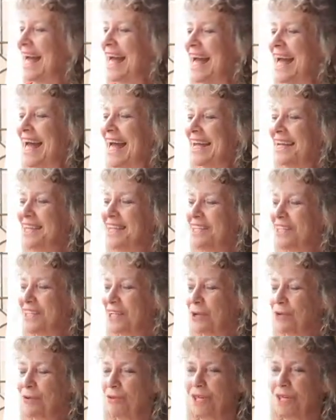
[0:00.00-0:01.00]
And
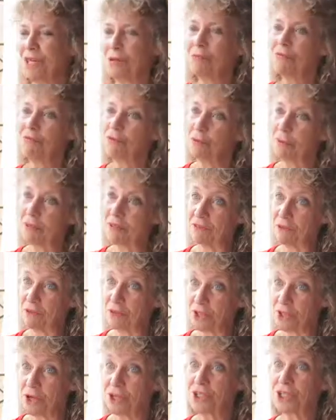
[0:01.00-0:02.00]
so the year before Matthew
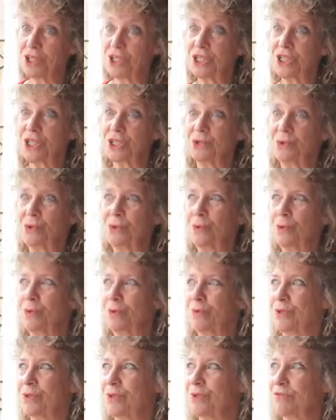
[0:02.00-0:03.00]
started at school,
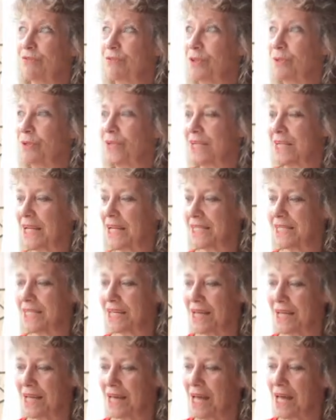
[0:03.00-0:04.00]
which was a few years later,